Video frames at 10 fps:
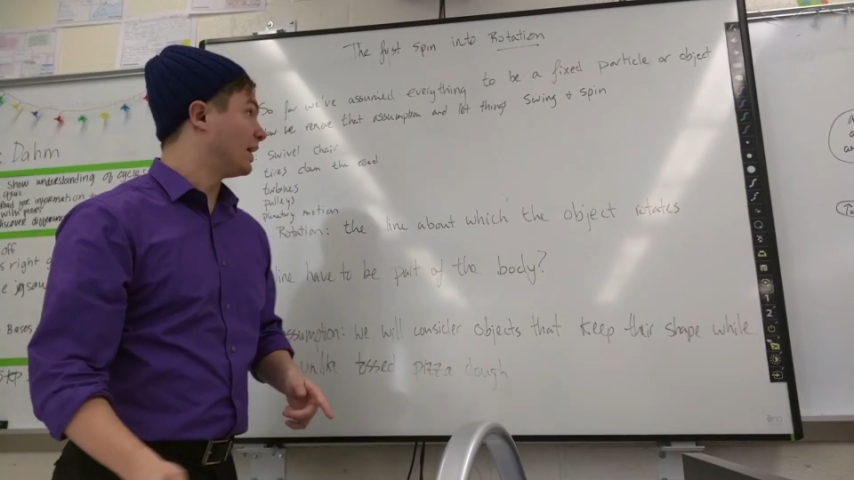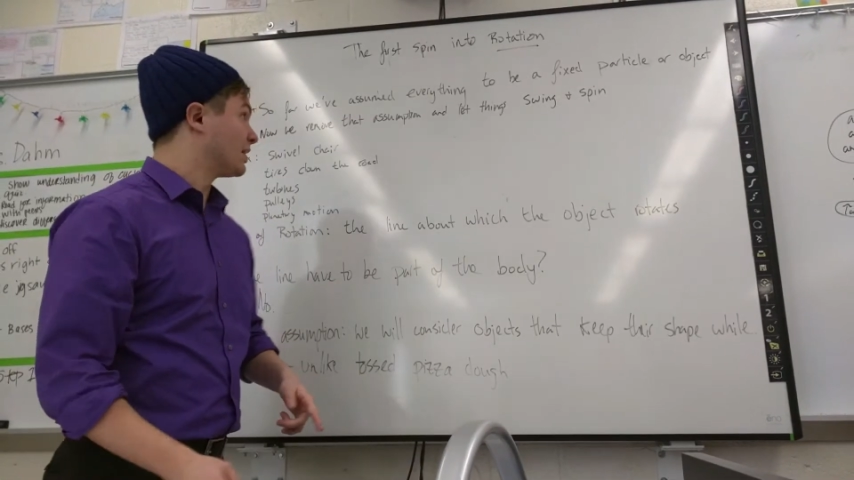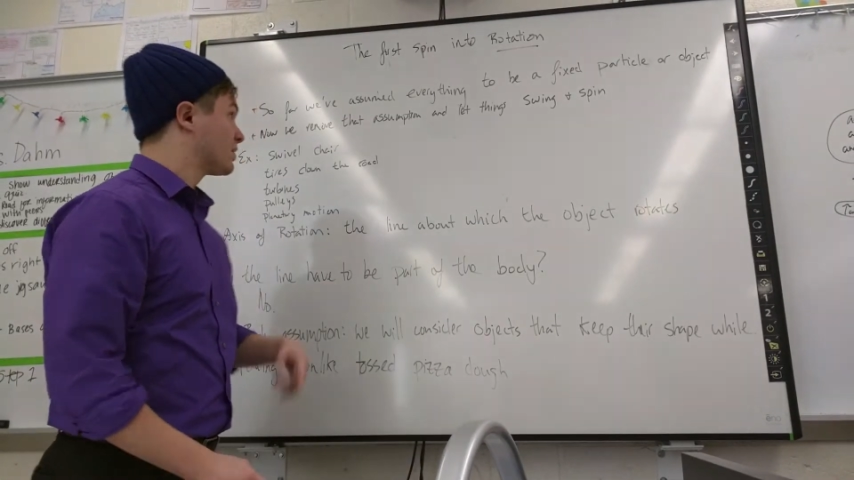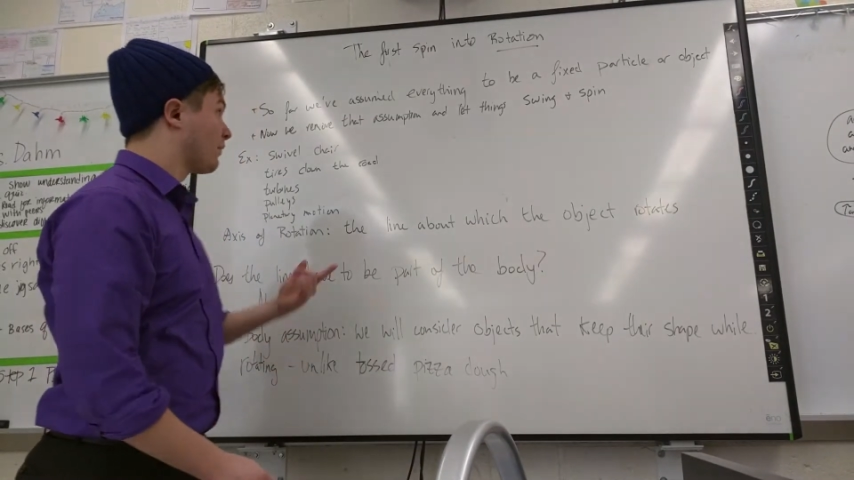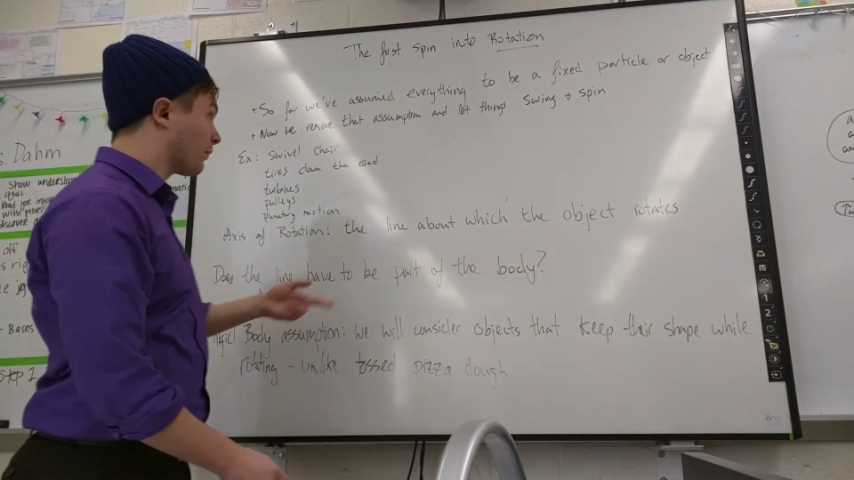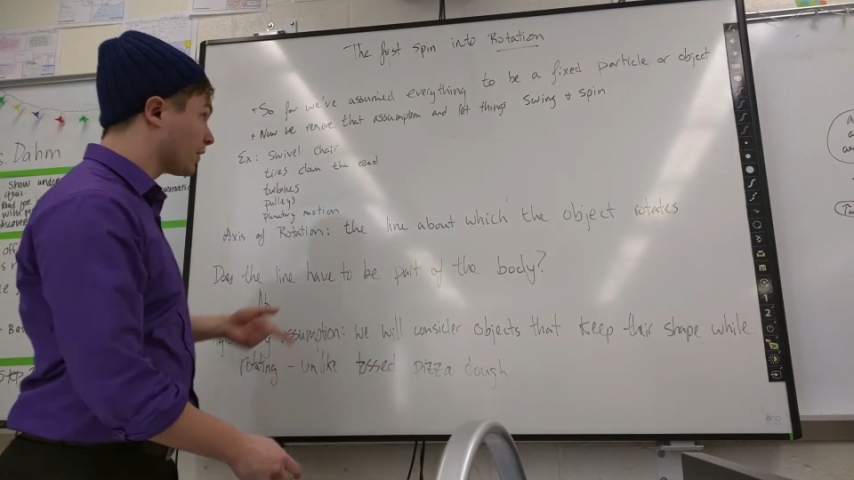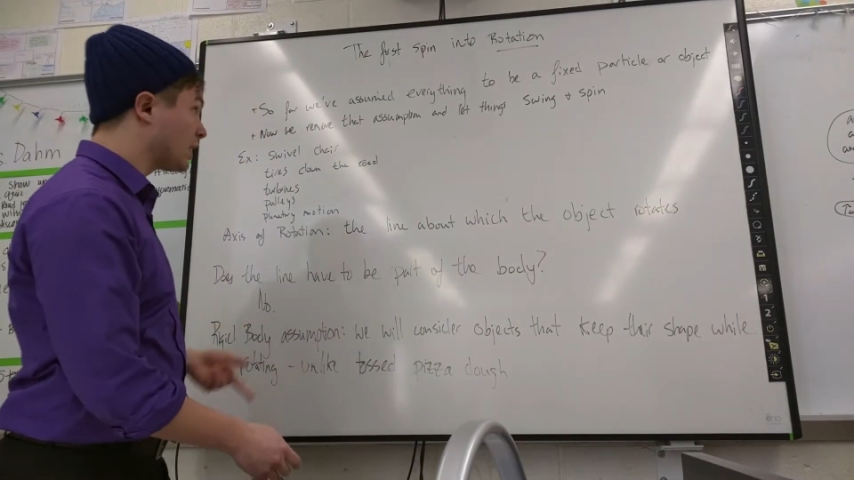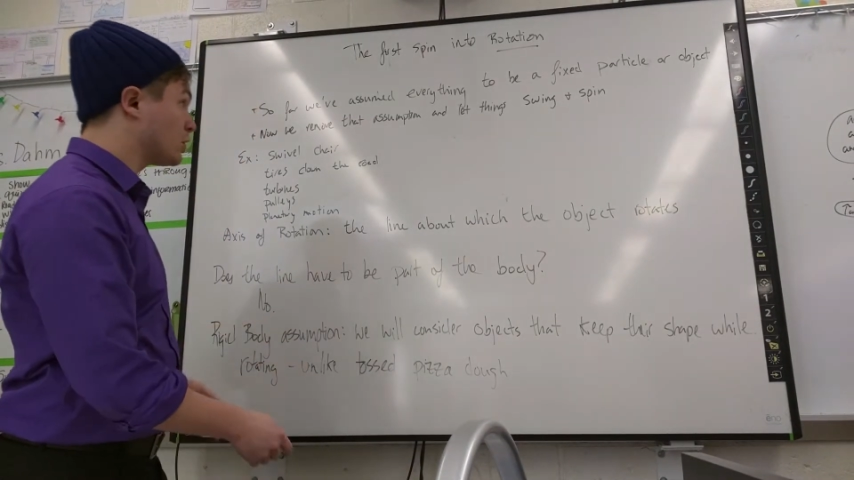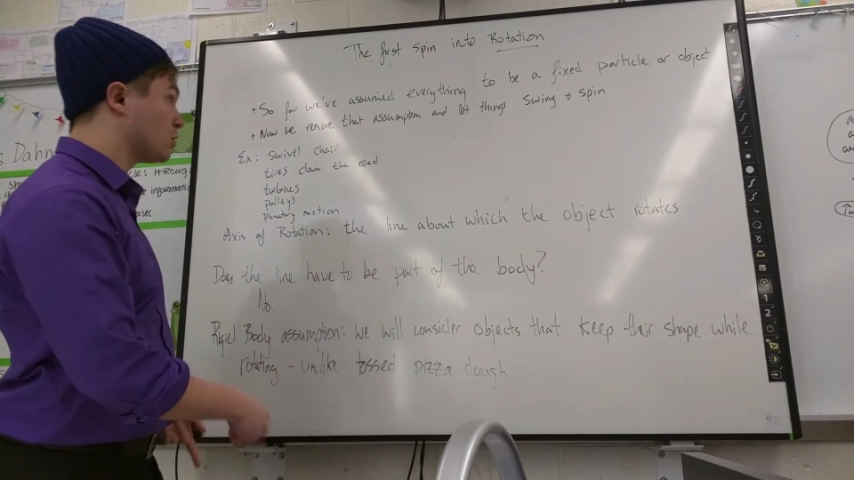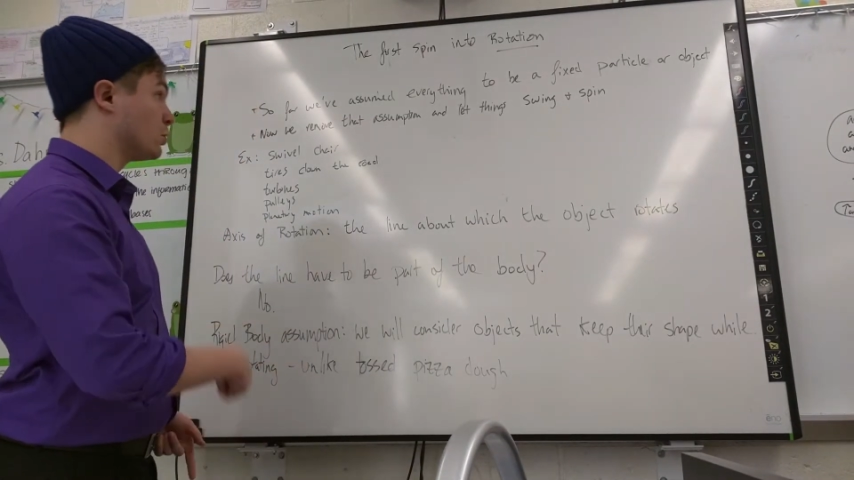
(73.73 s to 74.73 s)
it's
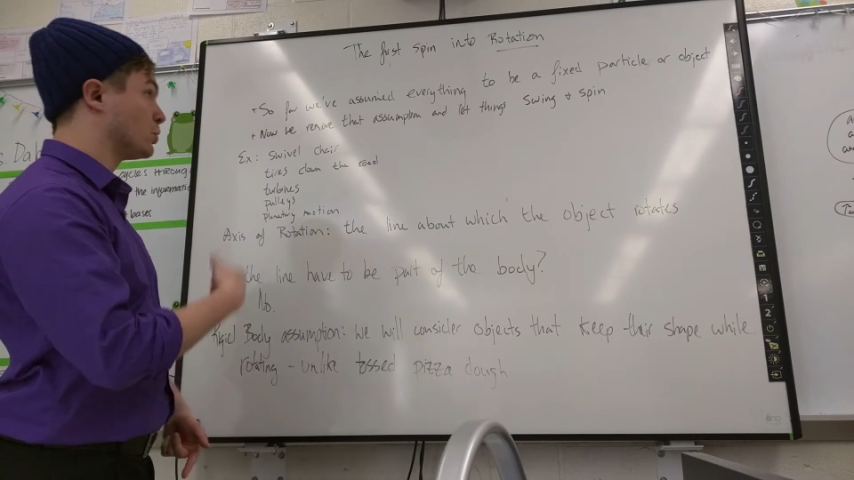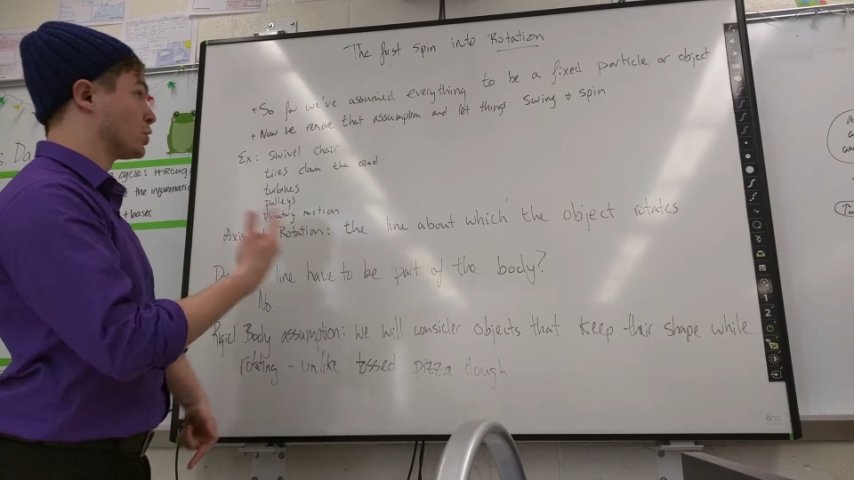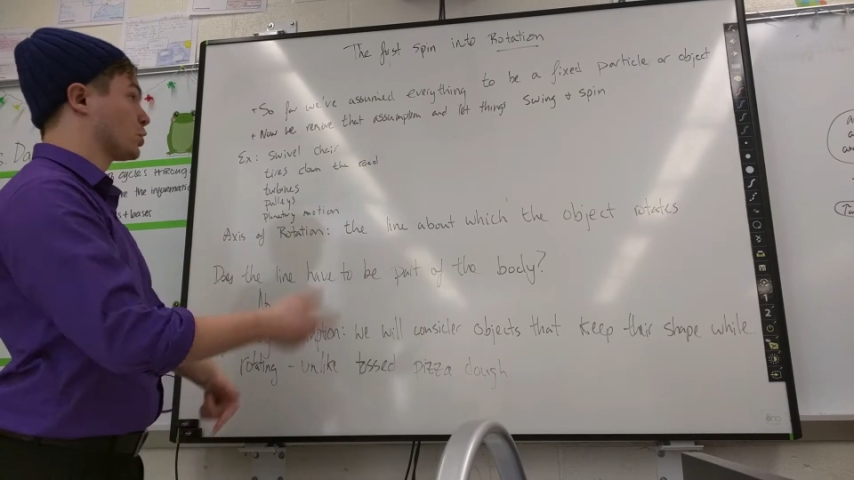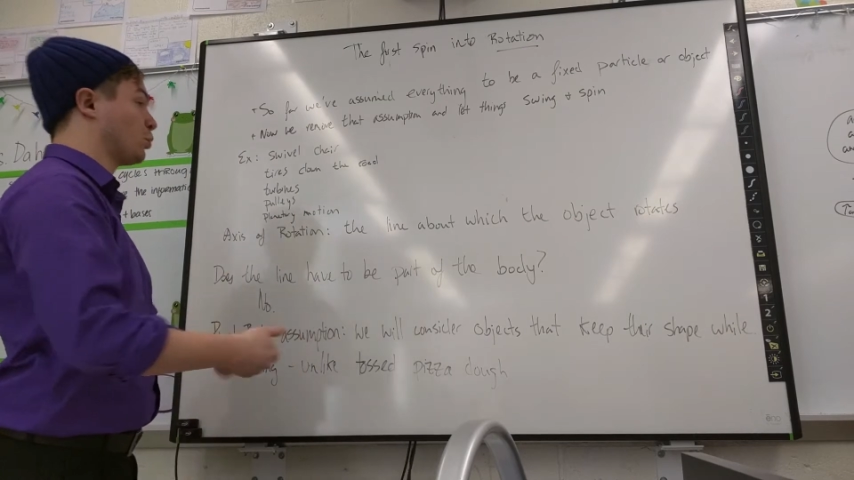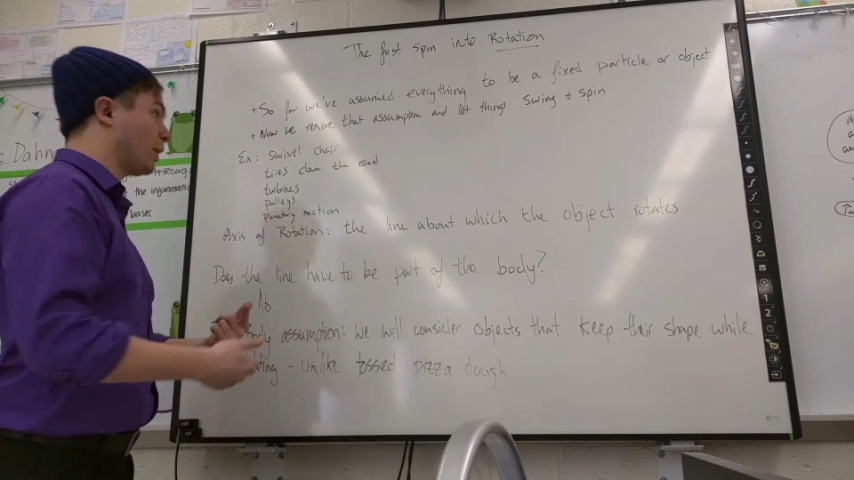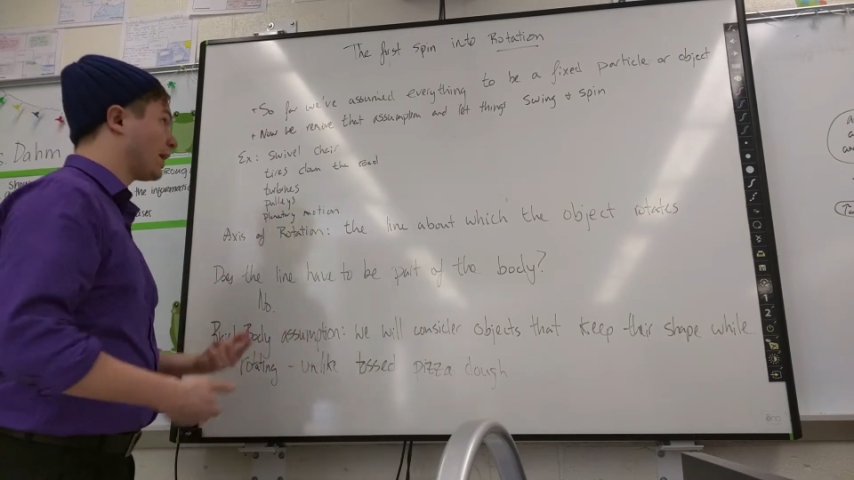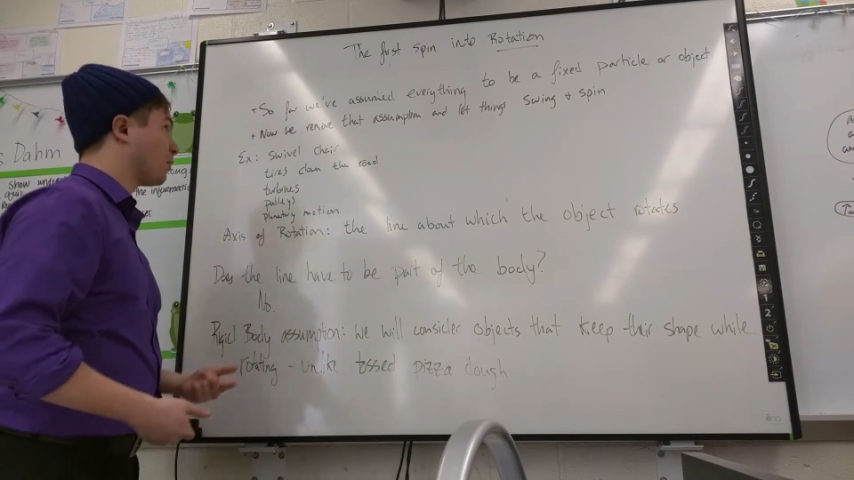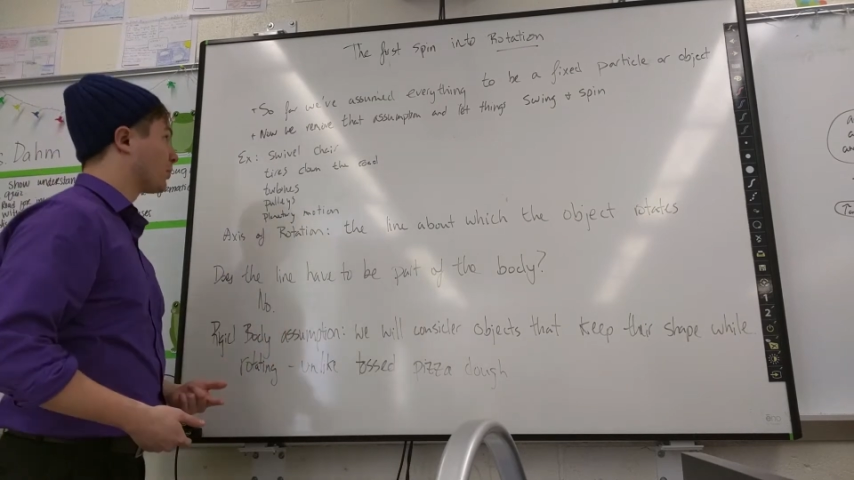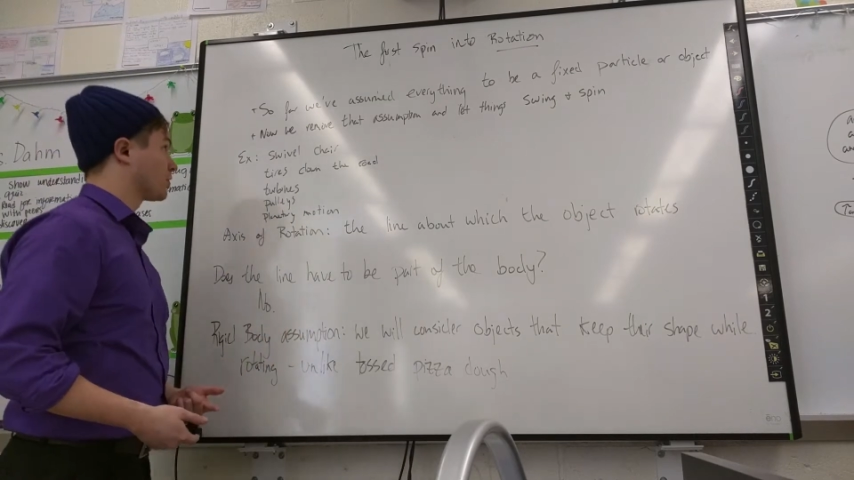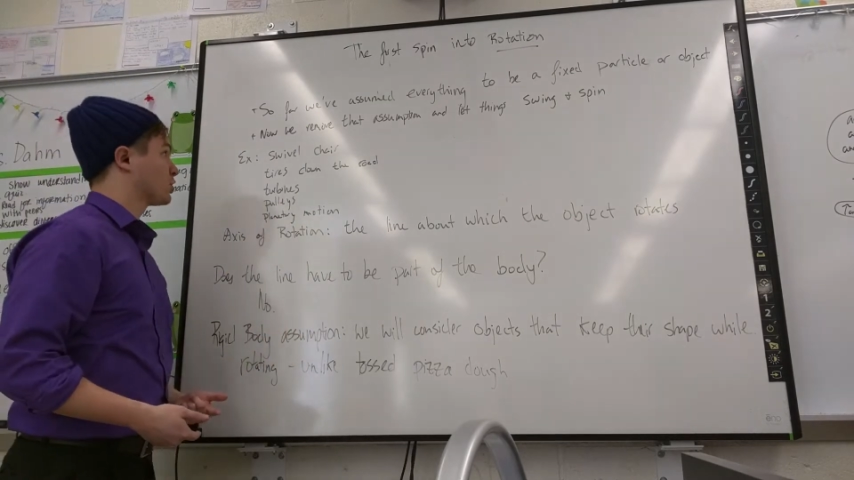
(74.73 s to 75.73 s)
free to swing or